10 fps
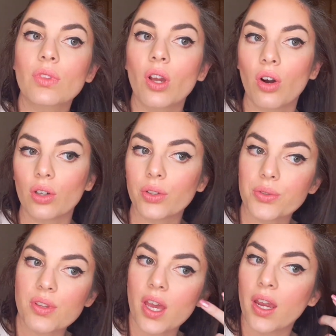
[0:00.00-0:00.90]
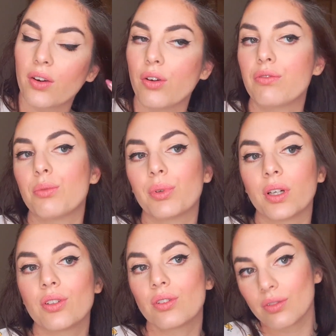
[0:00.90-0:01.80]
or lose the hair off the
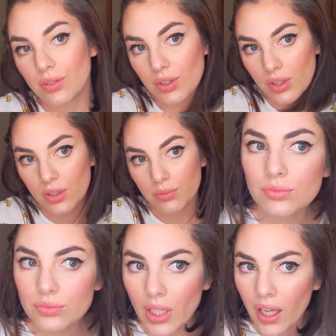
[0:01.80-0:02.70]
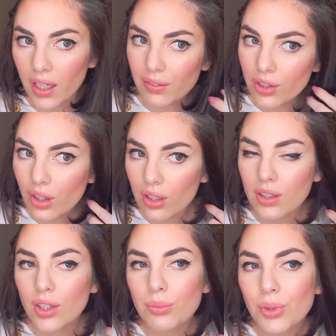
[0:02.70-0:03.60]
brush. I've got a
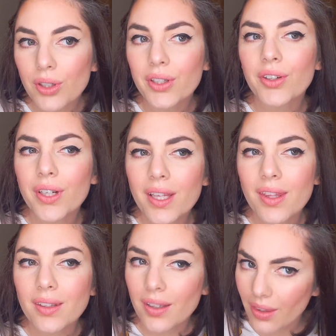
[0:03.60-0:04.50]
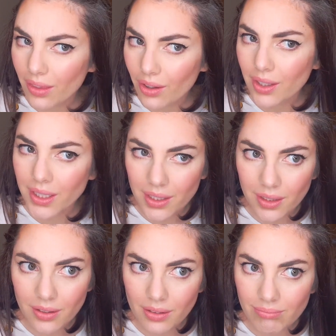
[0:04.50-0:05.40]
lot more grey than I thought I did.